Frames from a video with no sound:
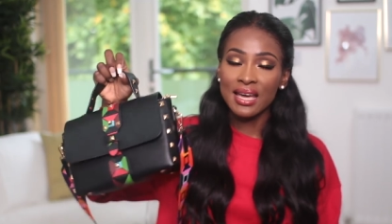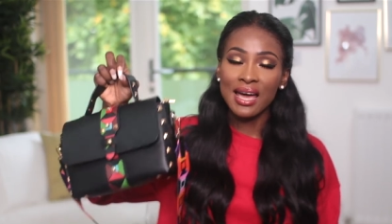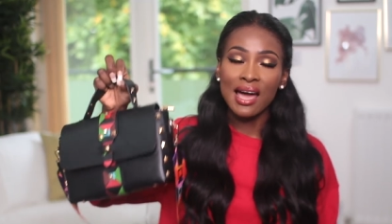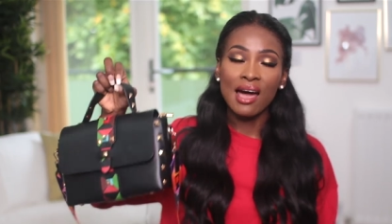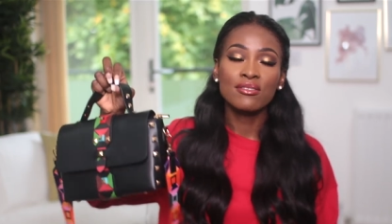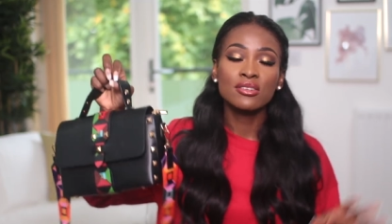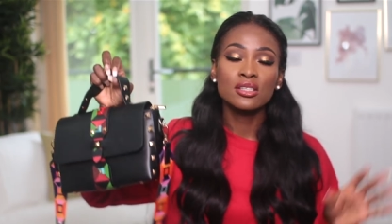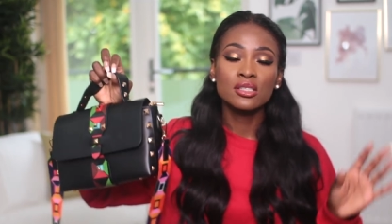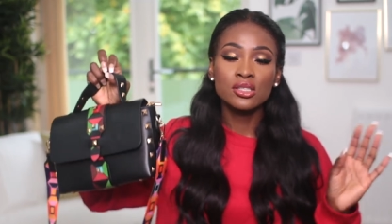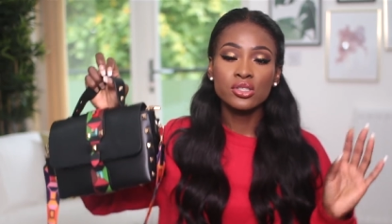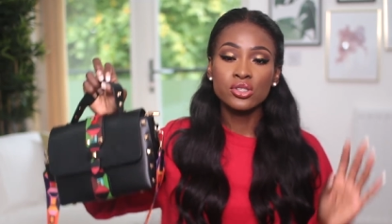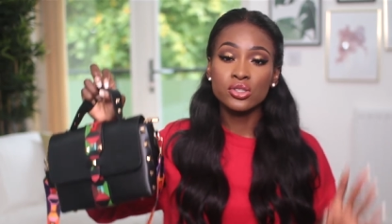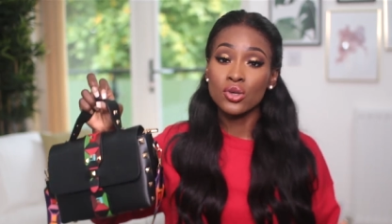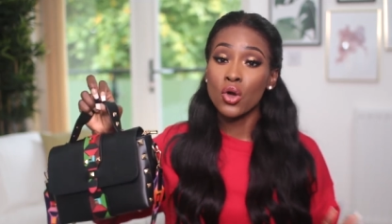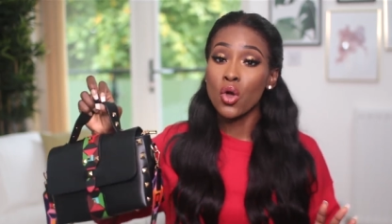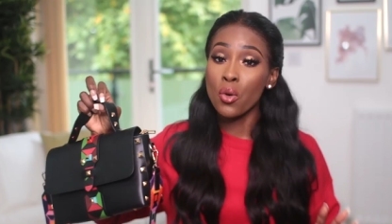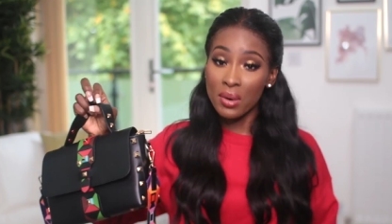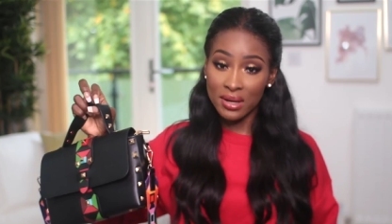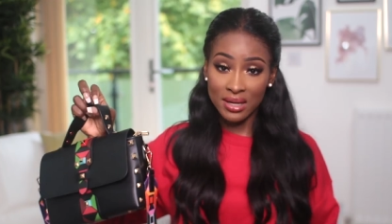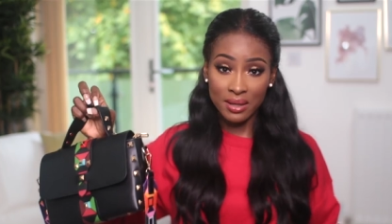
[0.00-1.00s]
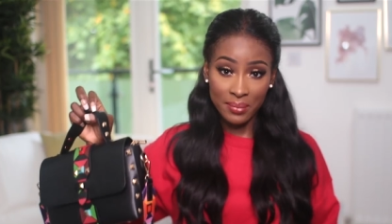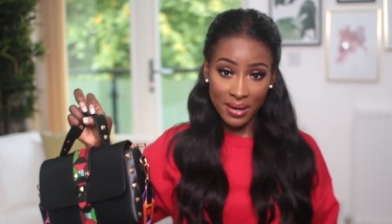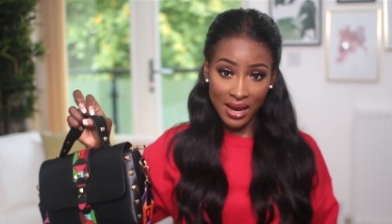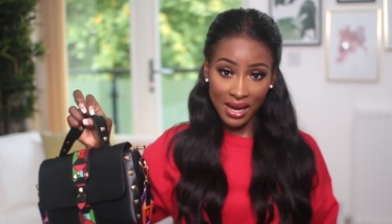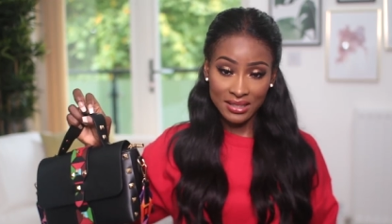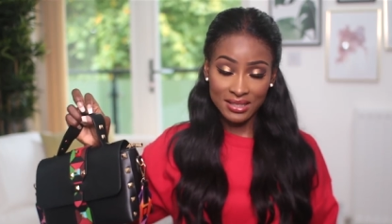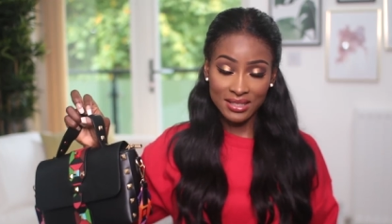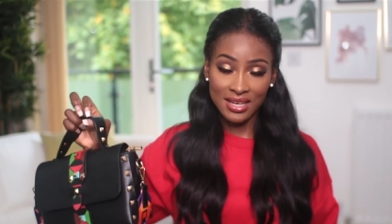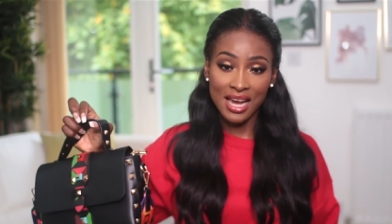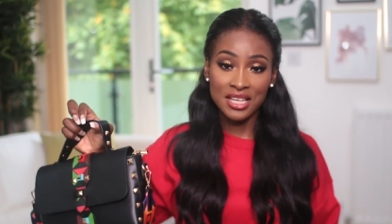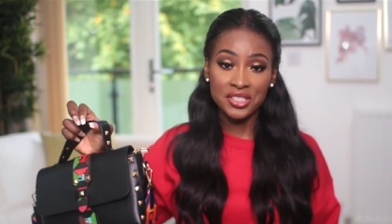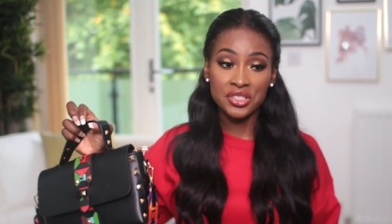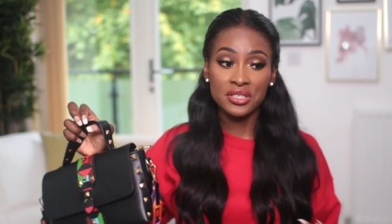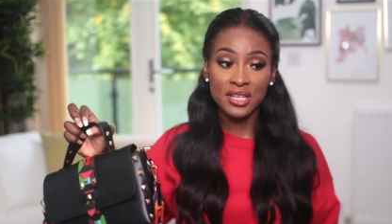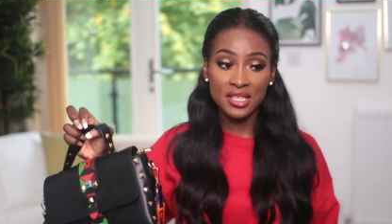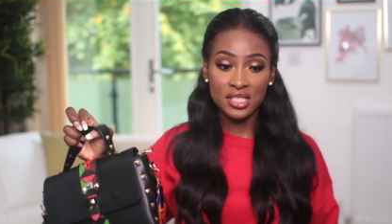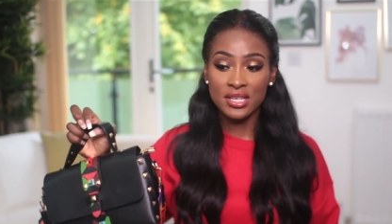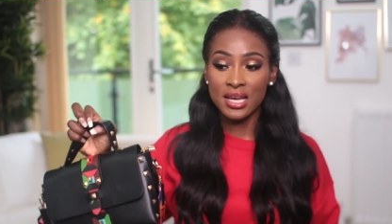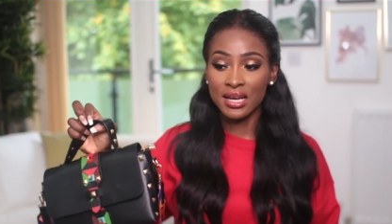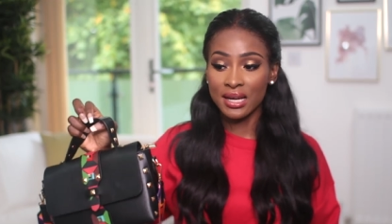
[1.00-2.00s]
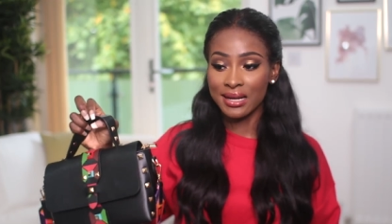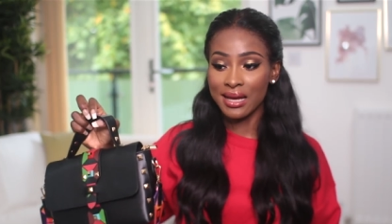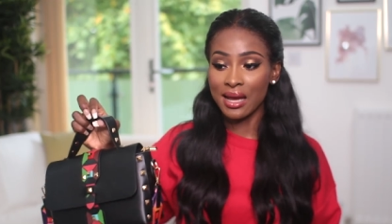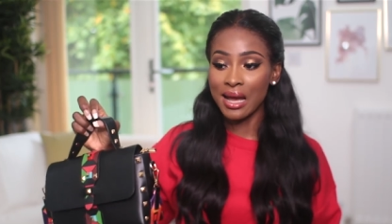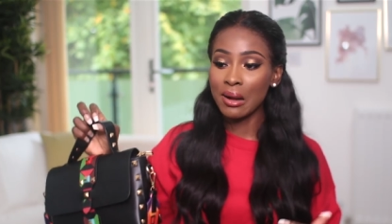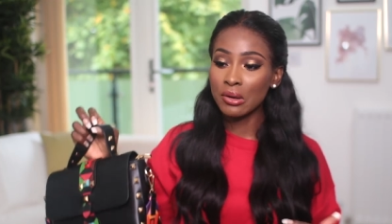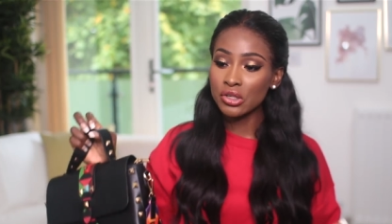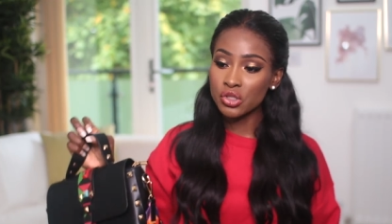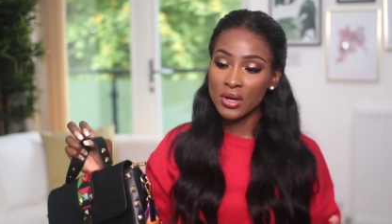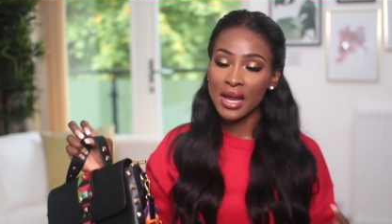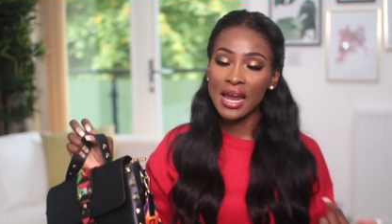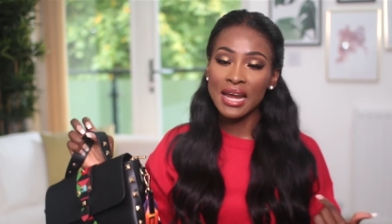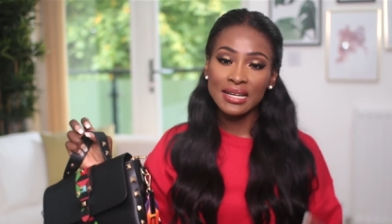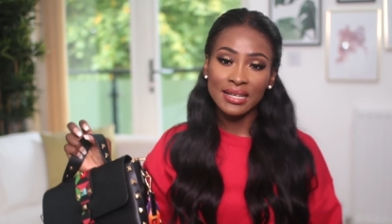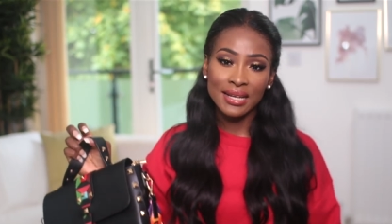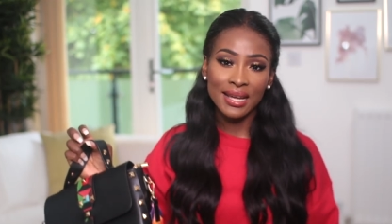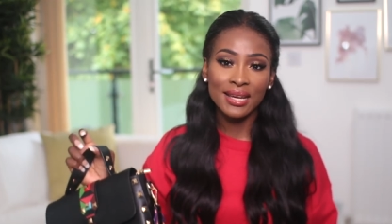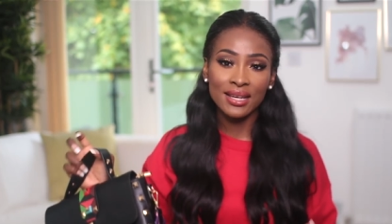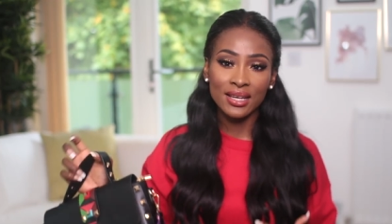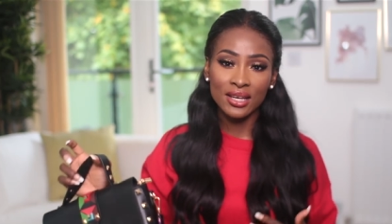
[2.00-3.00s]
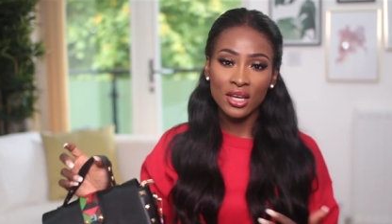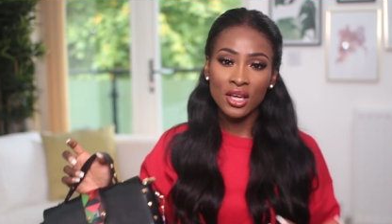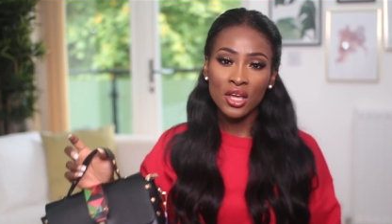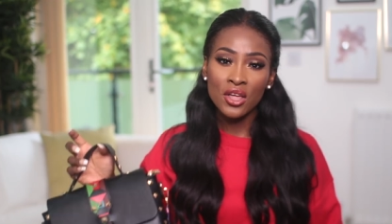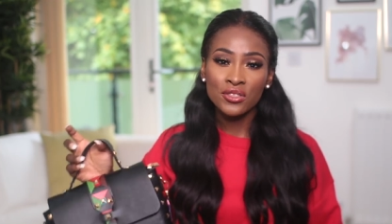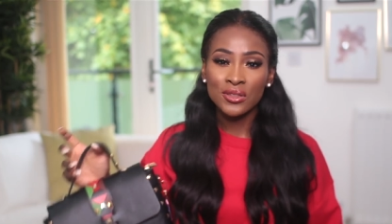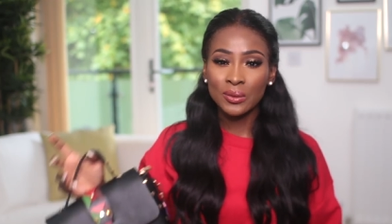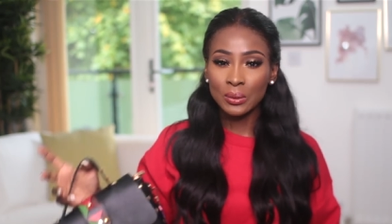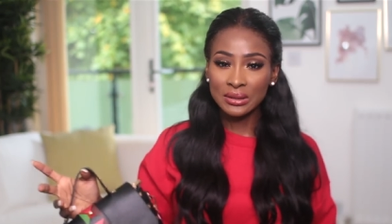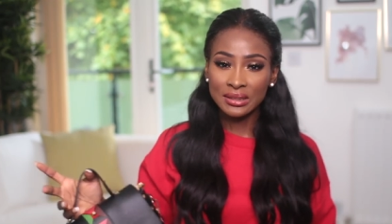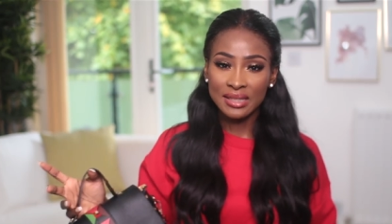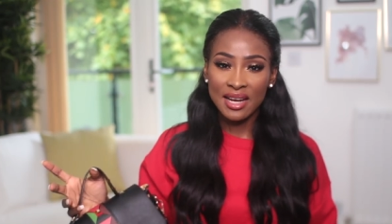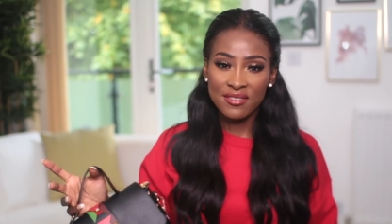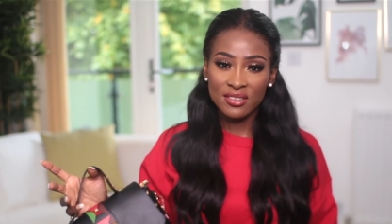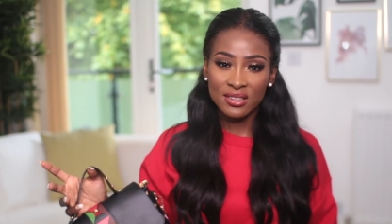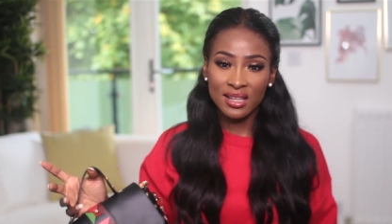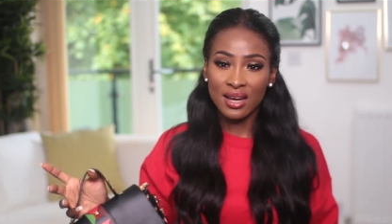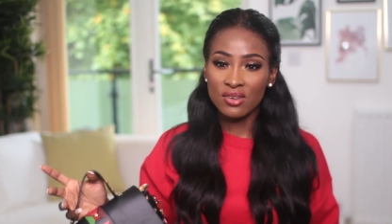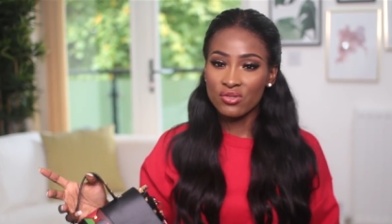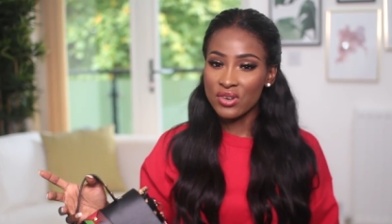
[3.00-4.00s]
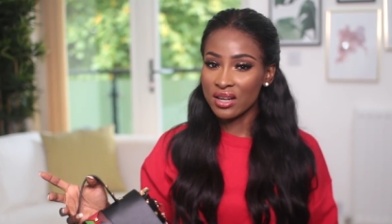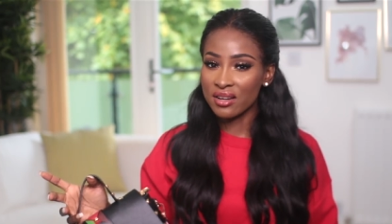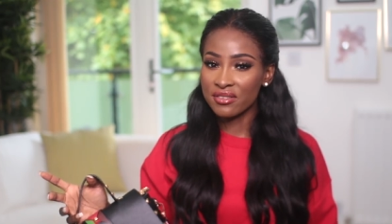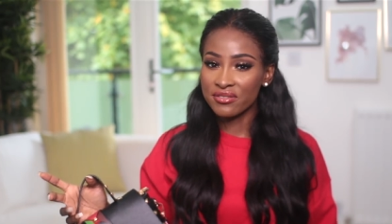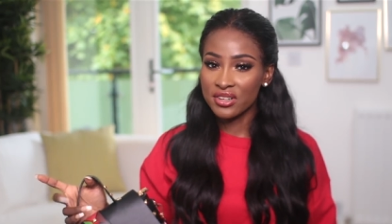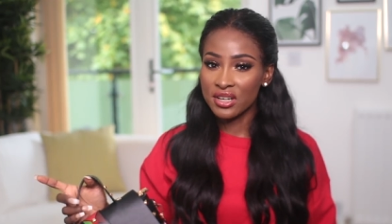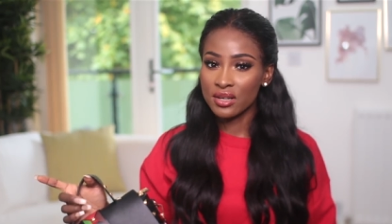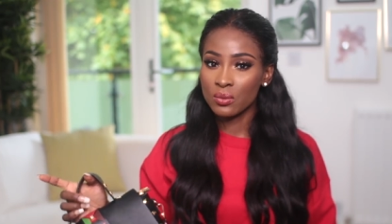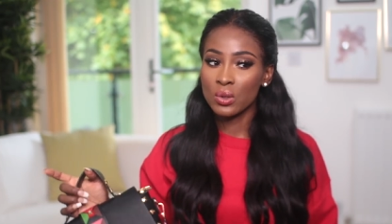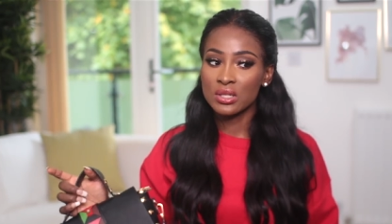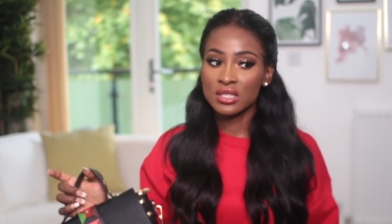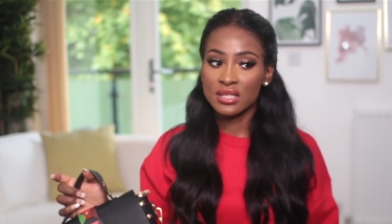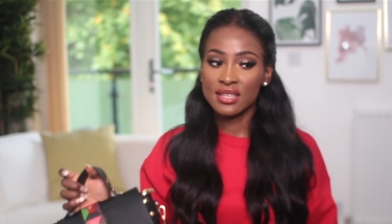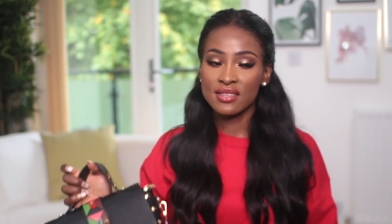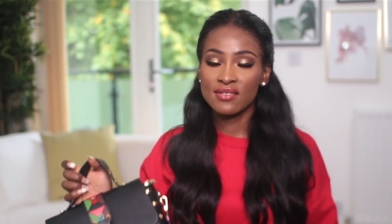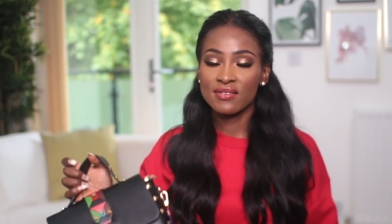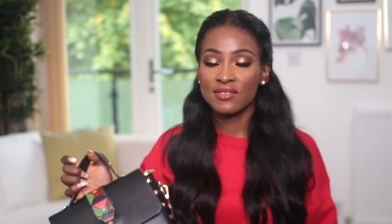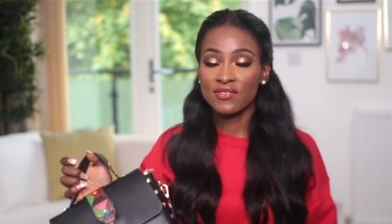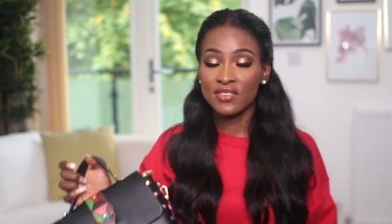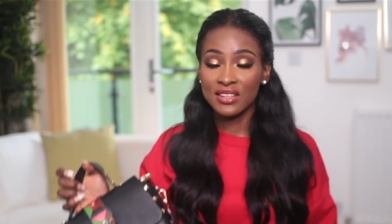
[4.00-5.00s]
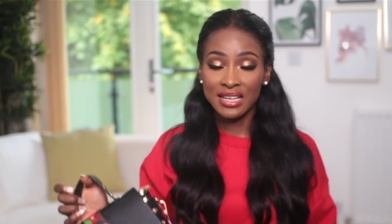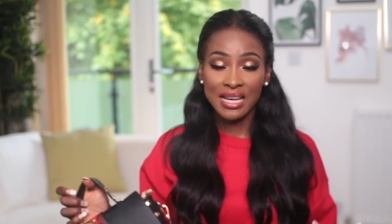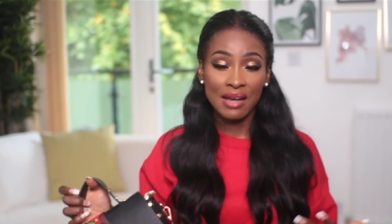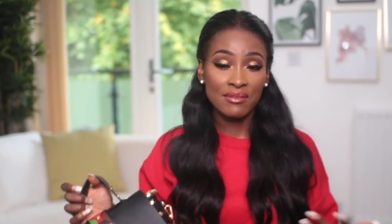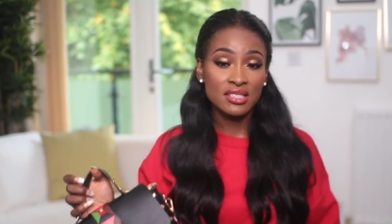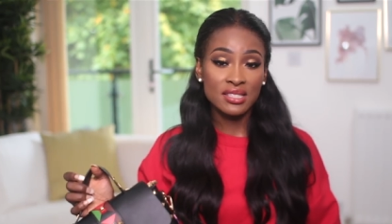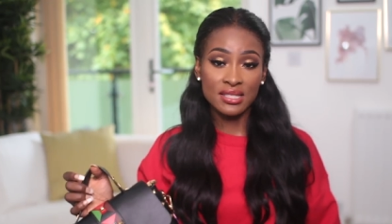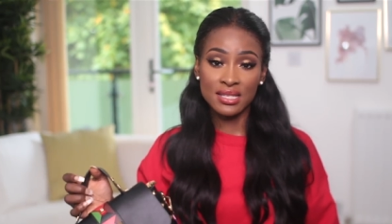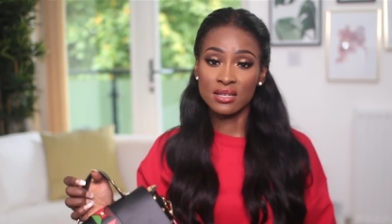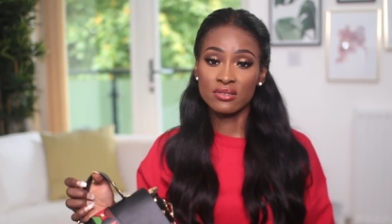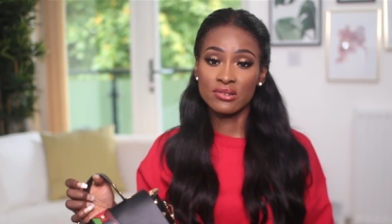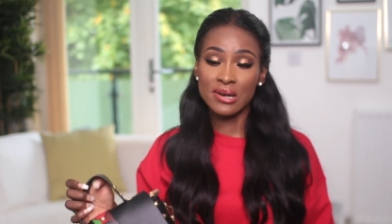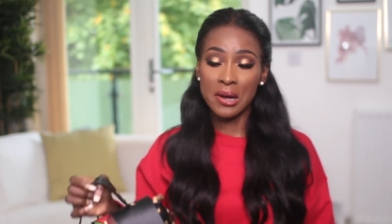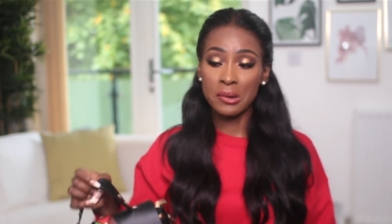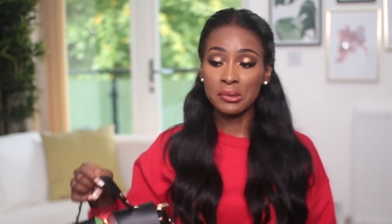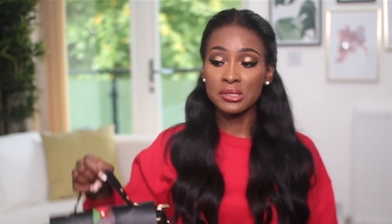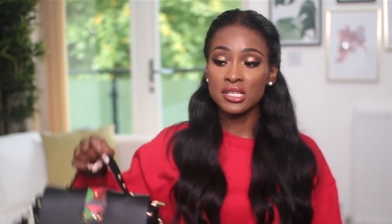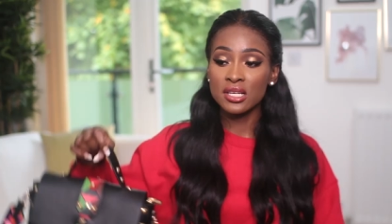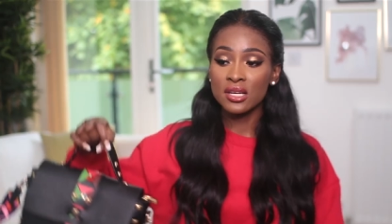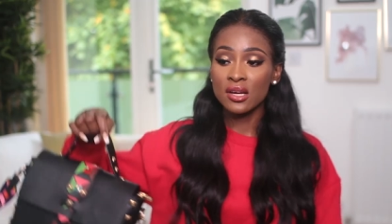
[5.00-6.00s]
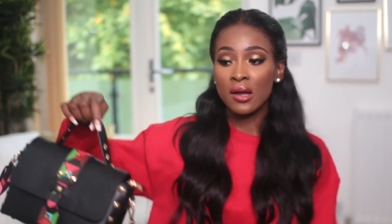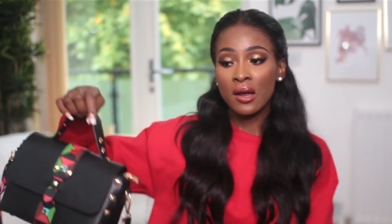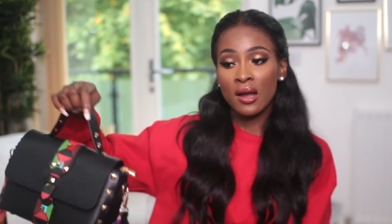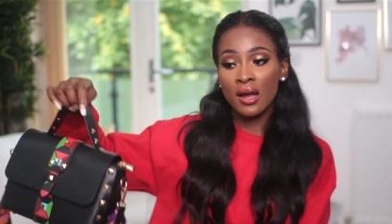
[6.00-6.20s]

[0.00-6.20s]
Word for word: They have so many bags, guys. You need to check it out. I'll try and link the ones I feel like are relevant, ones I feel like I've seen around.